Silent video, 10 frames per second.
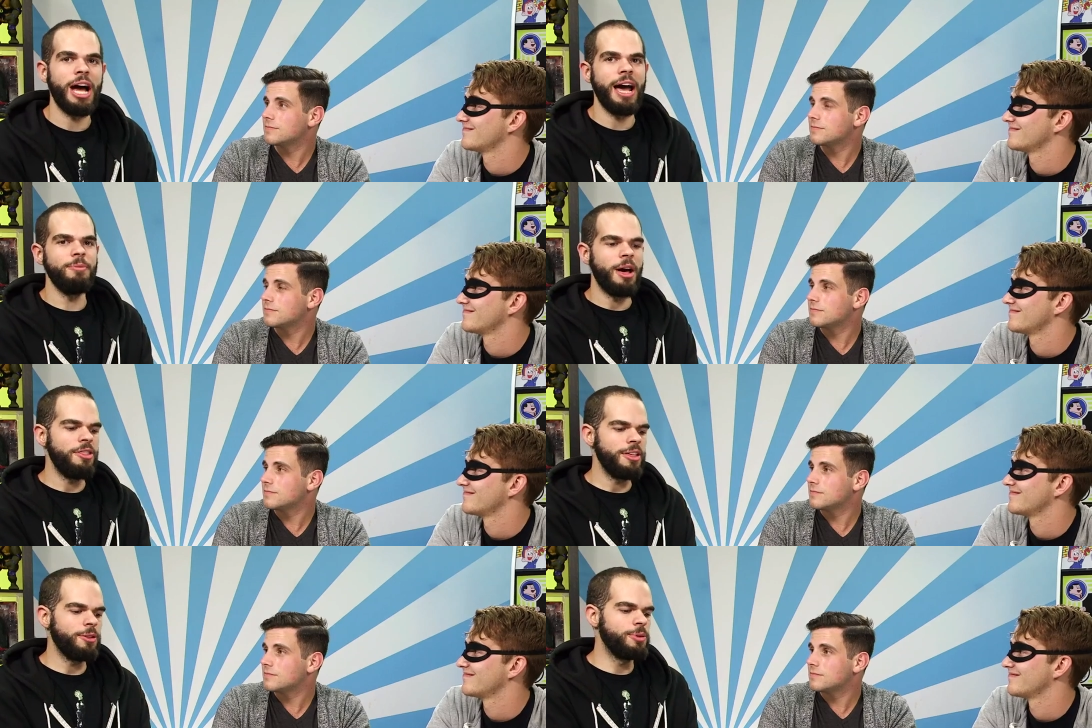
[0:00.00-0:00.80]
Speaker 1: I, I
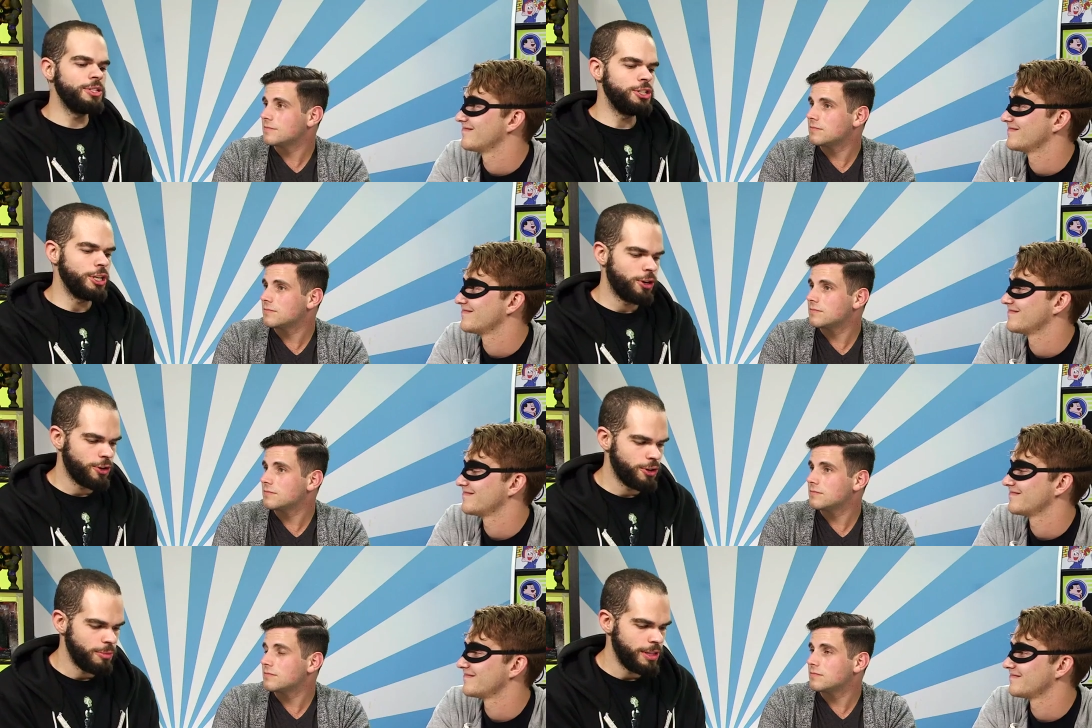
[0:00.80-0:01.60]
think they're positioning
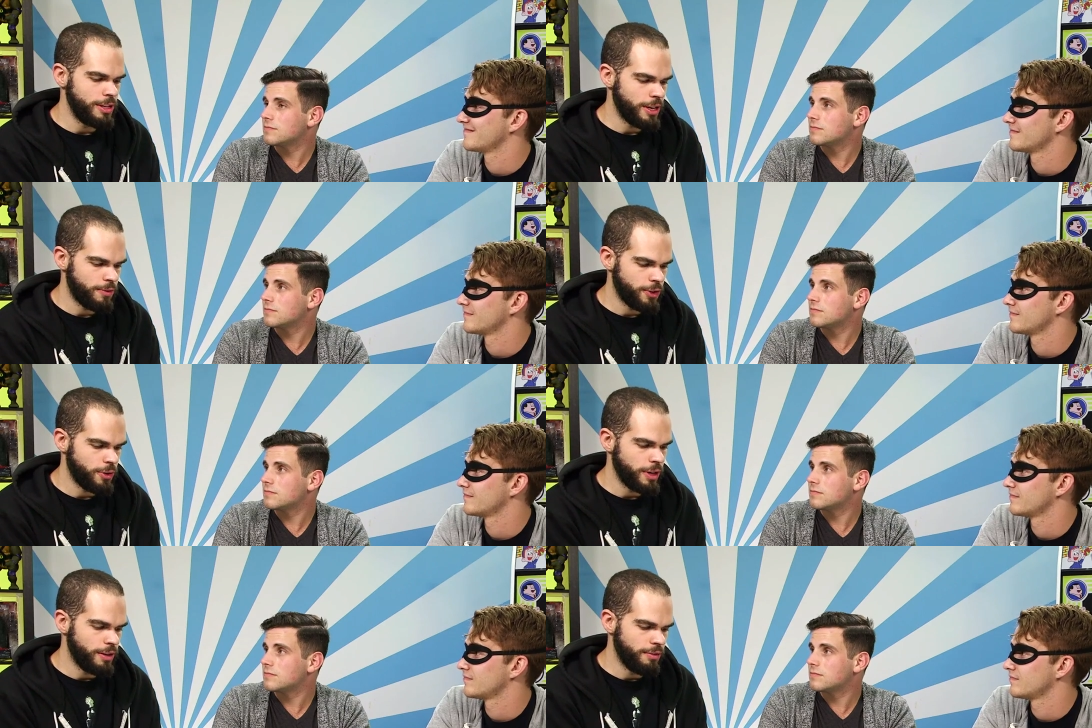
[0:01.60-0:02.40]
her to be the Nick
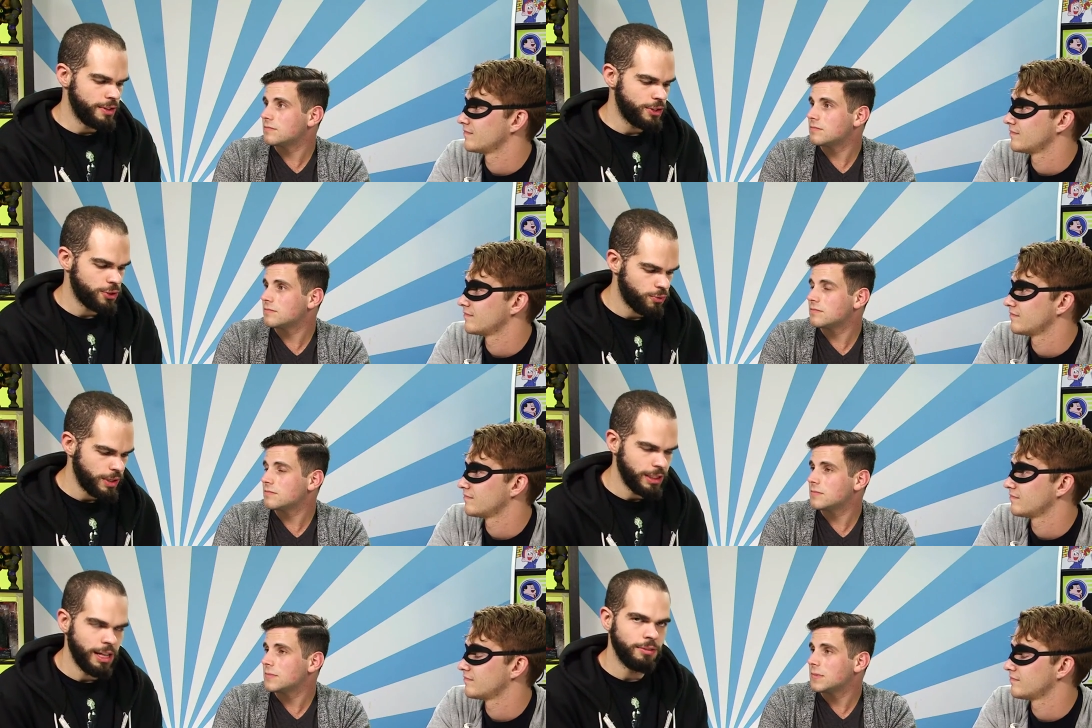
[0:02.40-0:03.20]
Fury of the
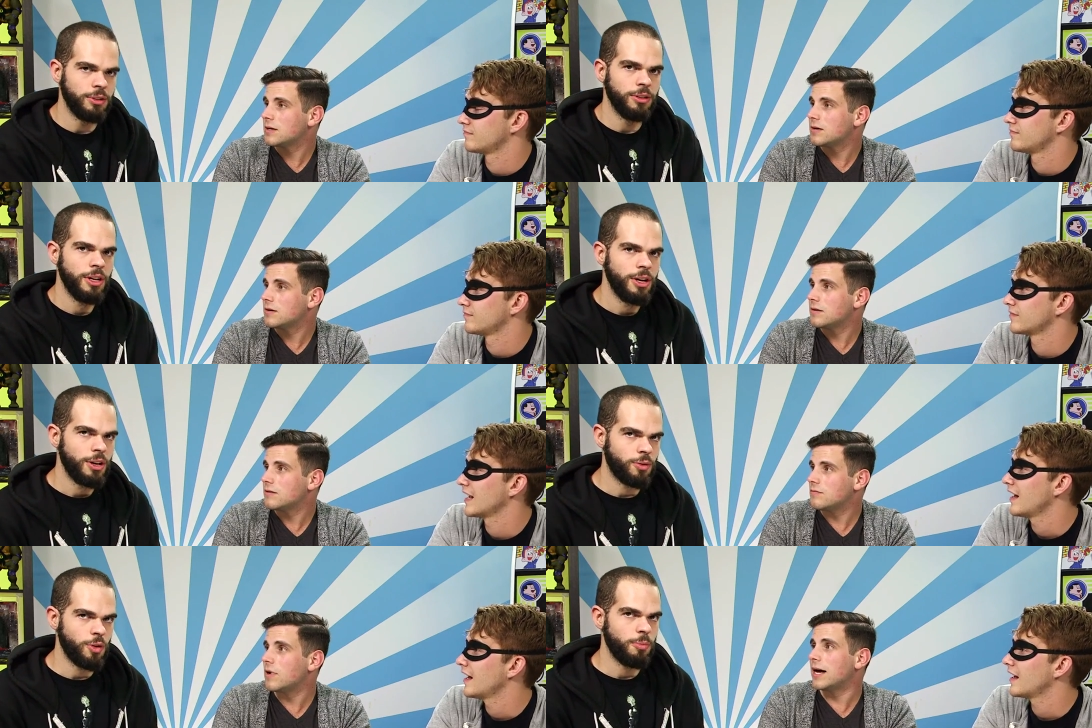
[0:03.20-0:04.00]
street level.
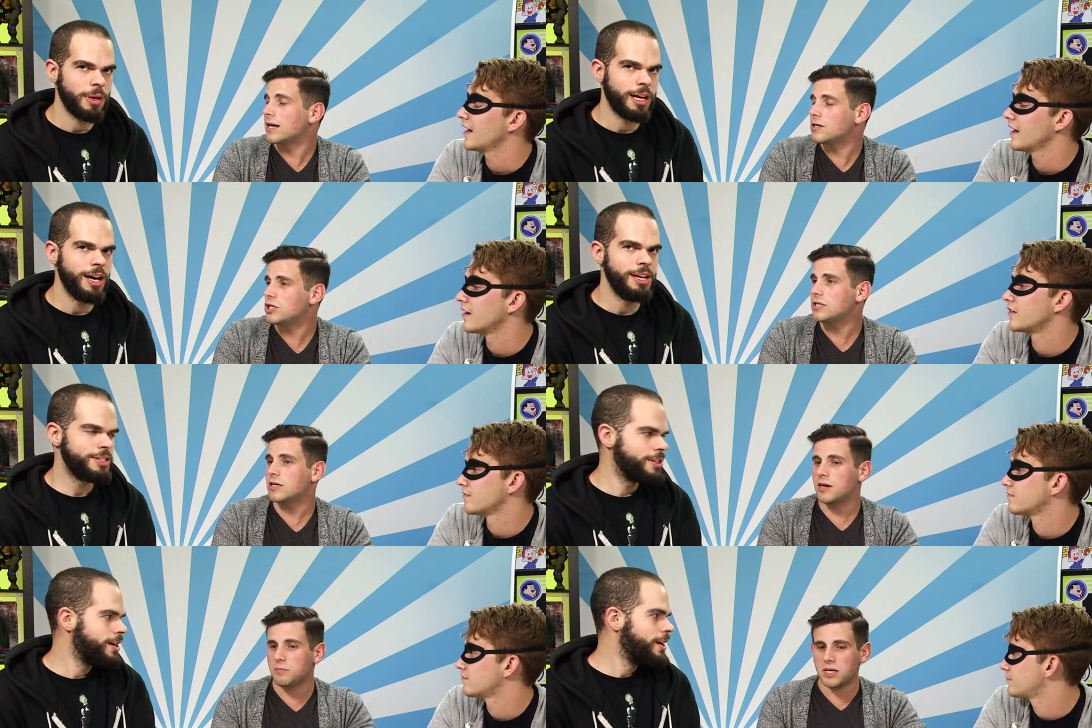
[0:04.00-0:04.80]
Right, because
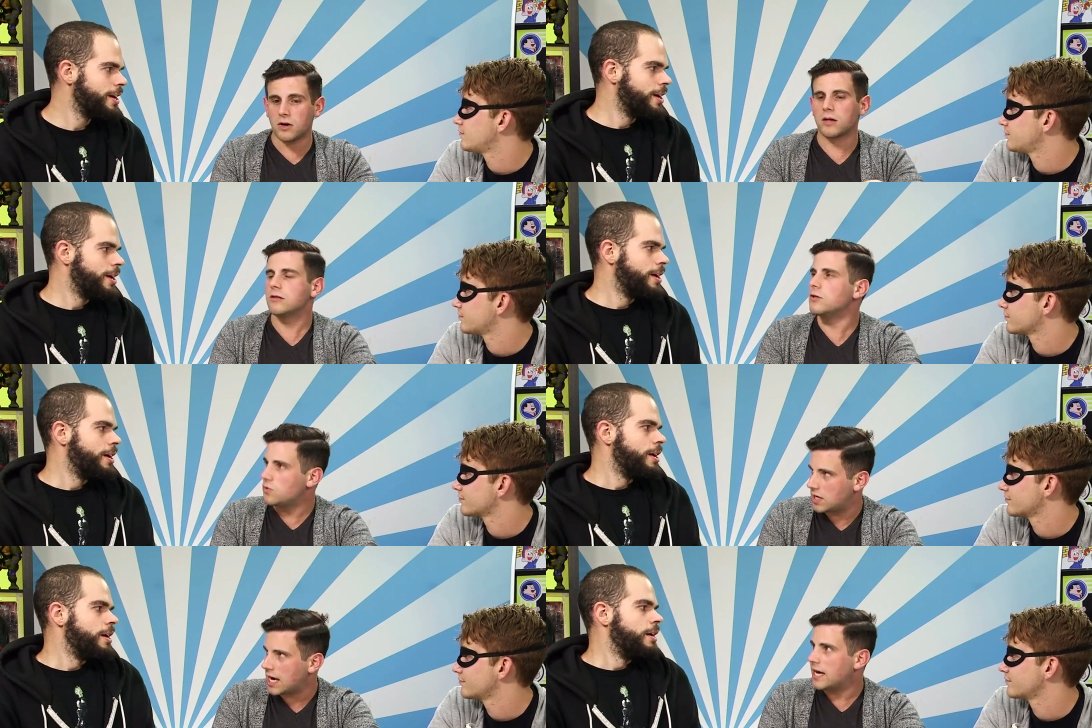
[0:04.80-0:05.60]
she's going to
Speaker 2: be on
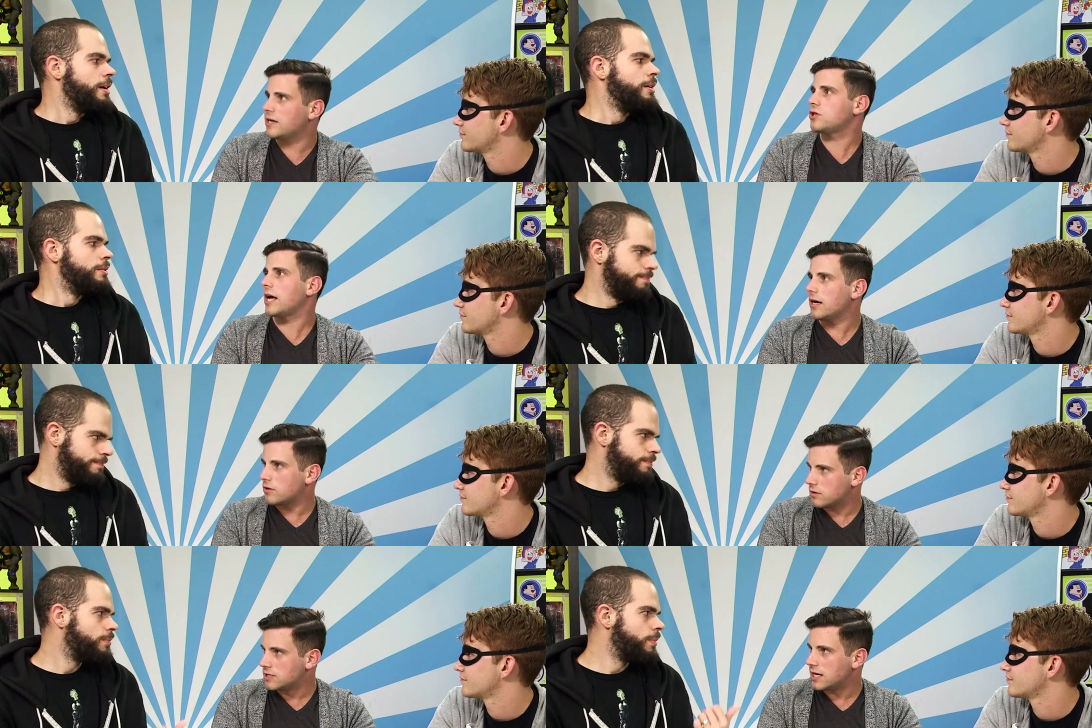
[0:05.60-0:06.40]
Luke Cage
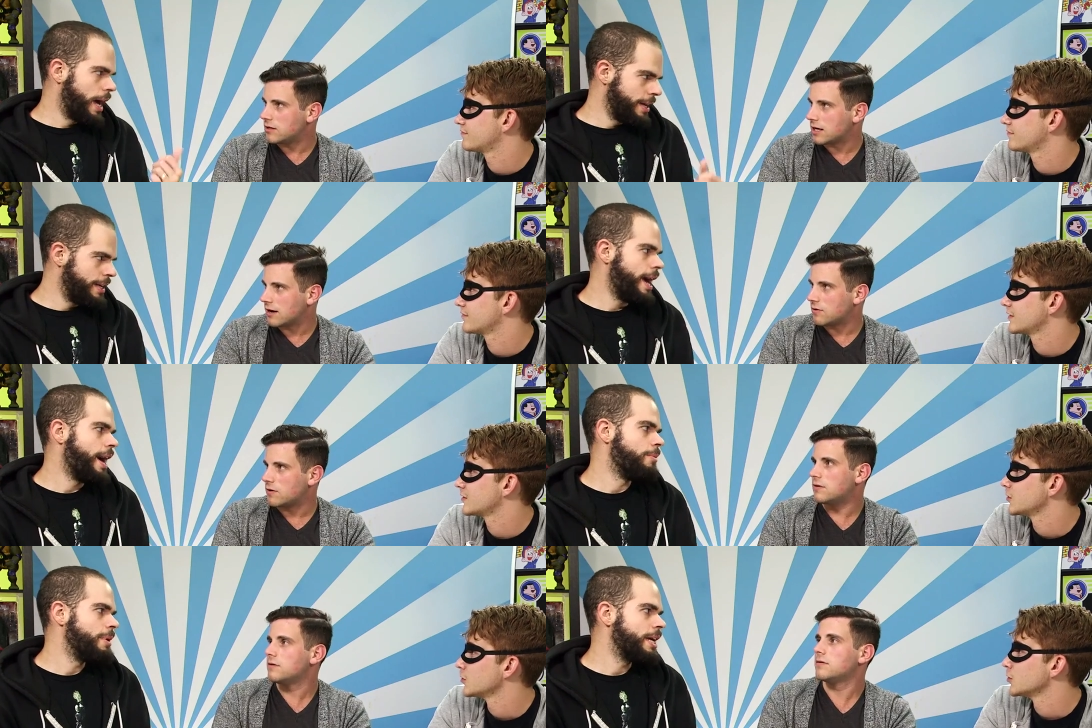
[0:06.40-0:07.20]
and on Daredevil.
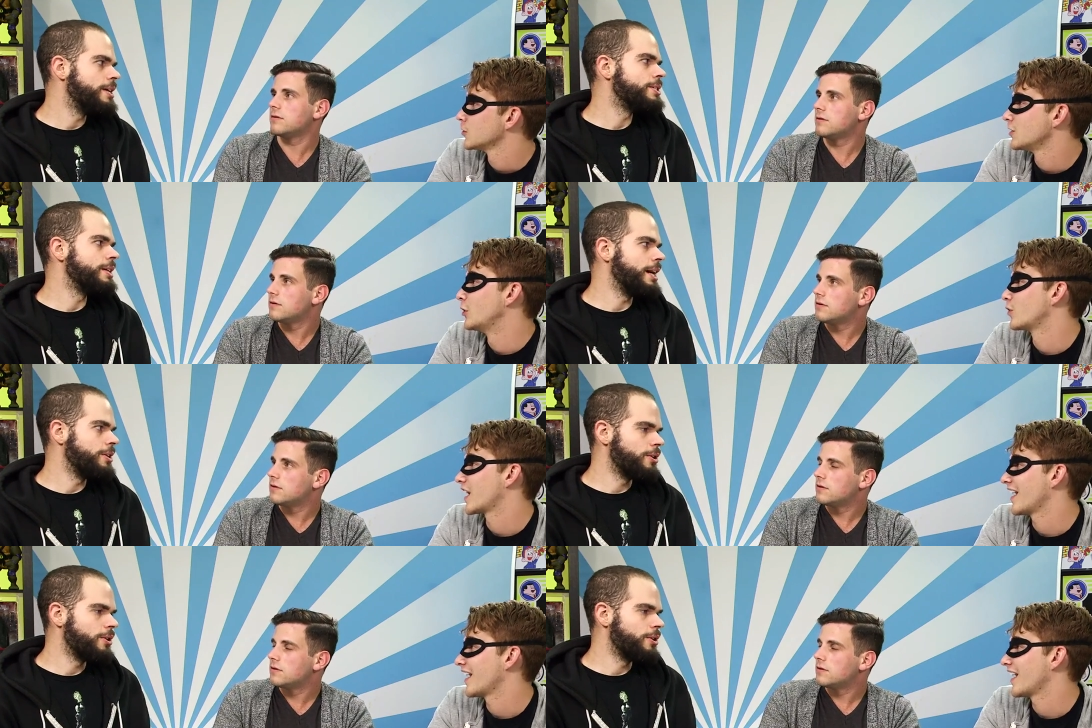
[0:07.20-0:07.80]
Yeah, because Luke Night